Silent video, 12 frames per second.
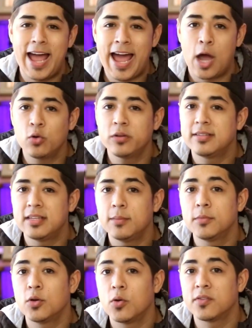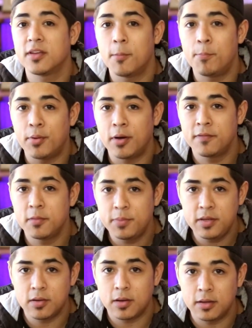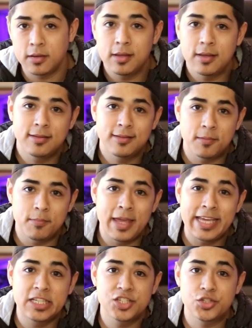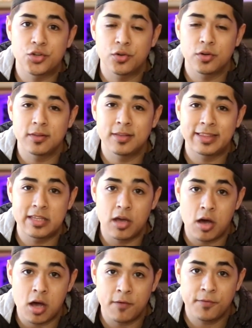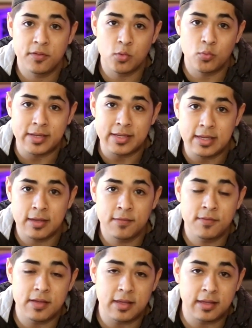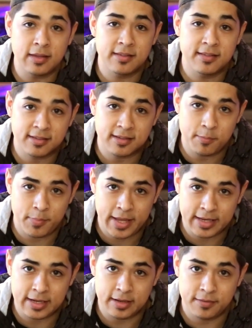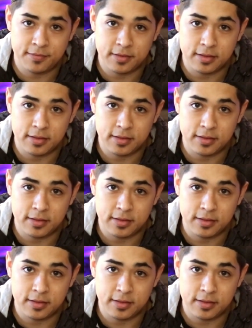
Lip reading: Our team goes above and beyond to make sure that the offer that we give is competitive.